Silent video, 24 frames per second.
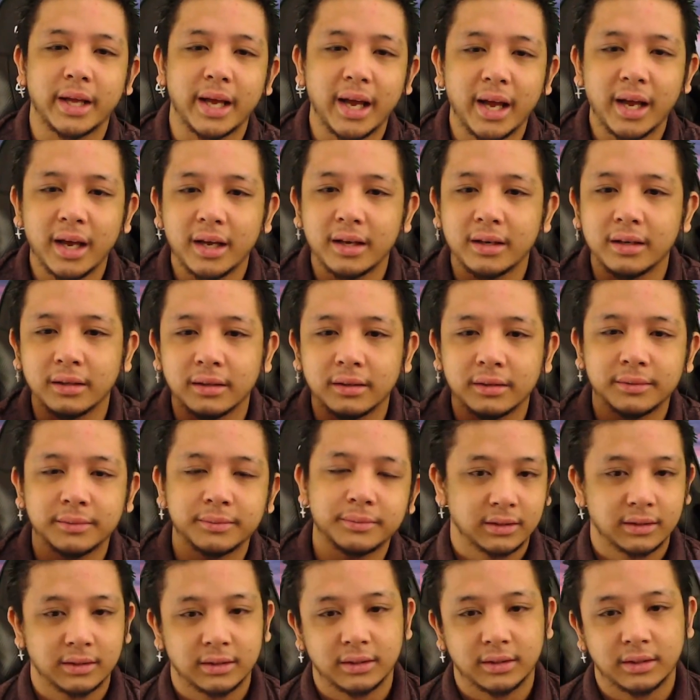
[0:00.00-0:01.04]
Ed,
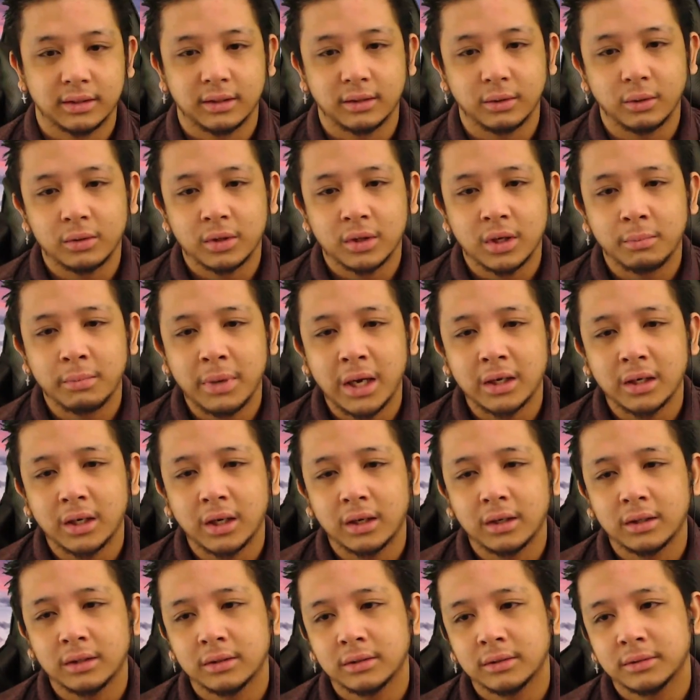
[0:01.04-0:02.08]
Lord
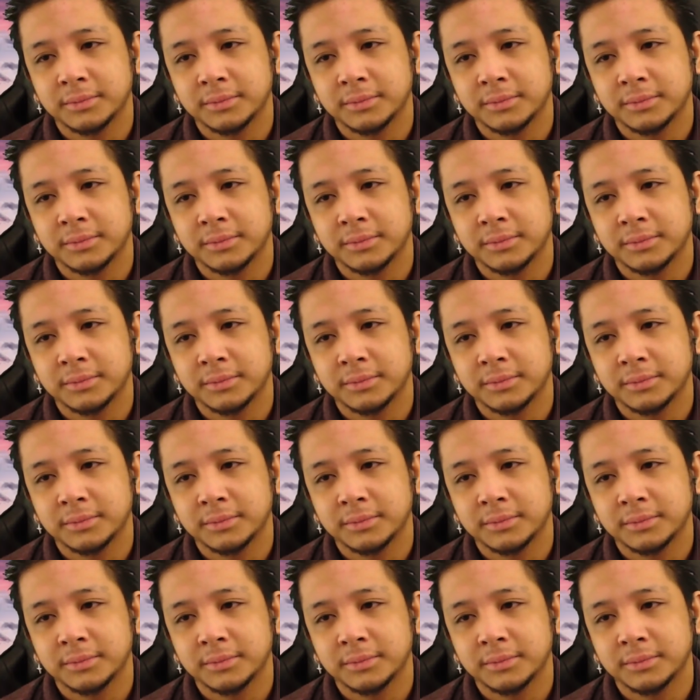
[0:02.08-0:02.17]
Commander.